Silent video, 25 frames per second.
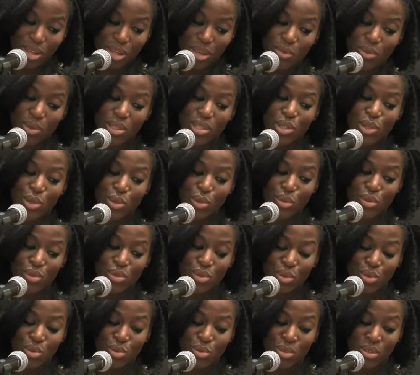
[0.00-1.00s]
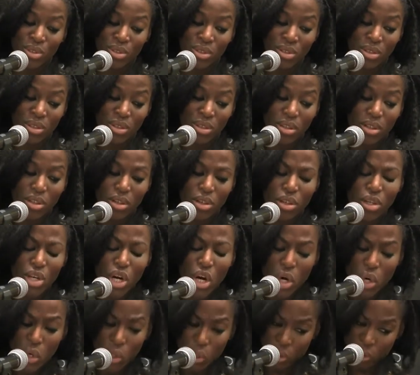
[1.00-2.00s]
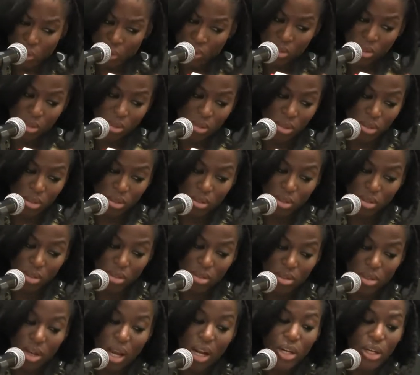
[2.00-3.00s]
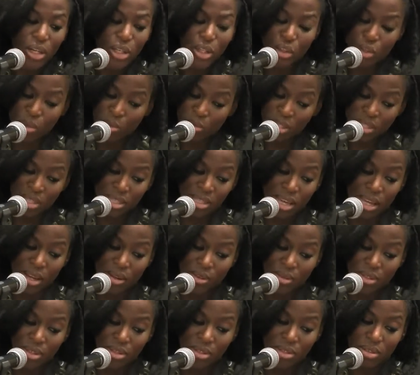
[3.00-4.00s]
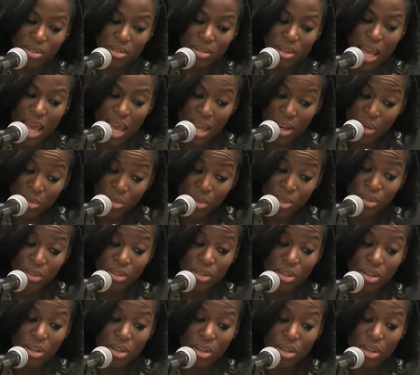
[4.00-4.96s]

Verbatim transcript: It was too soon. No, not a human sound, animal.